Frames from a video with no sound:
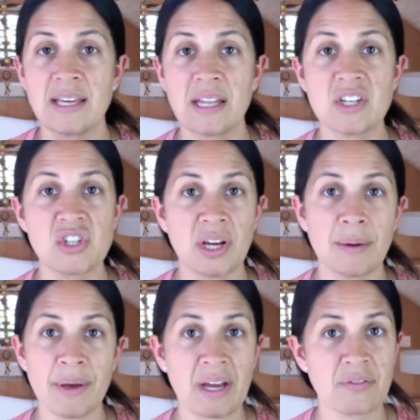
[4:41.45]
Get a
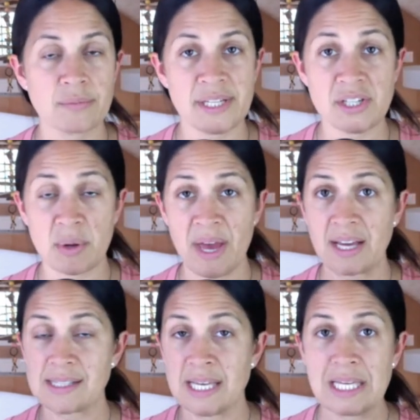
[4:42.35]
giant bag from TJ
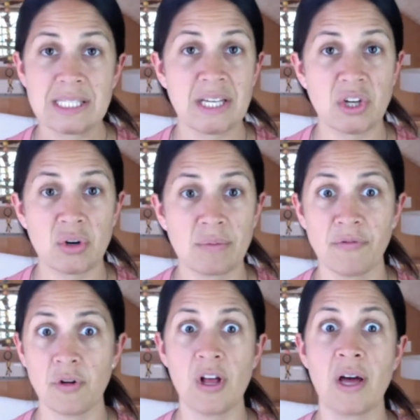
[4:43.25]
Maxx, stick your
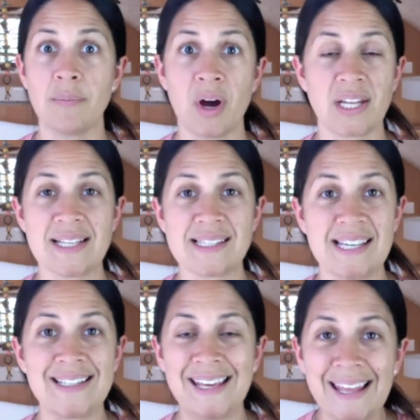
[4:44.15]
full on potty
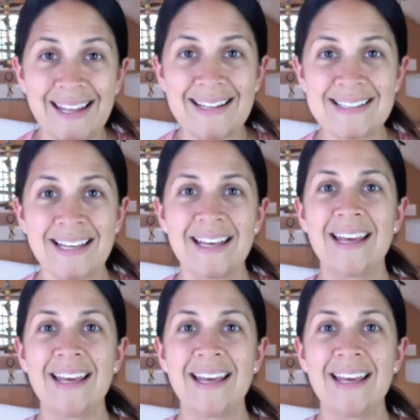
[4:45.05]
seat in it